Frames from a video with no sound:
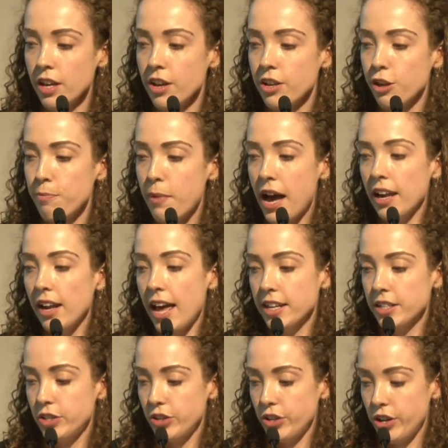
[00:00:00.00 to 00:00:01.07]
You might like
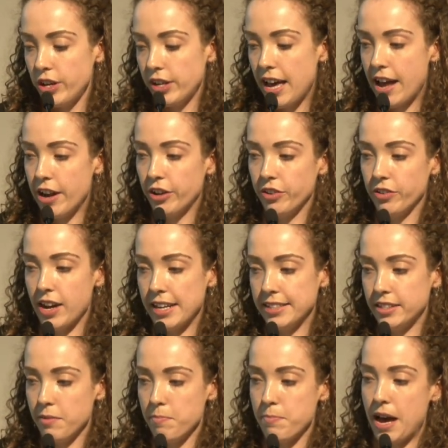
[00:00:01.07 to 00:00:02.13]
to categorise
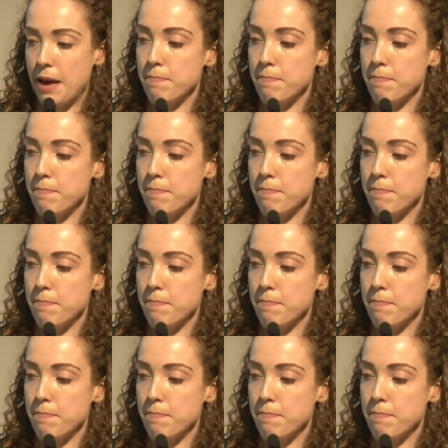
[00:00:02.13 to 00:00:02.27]
them by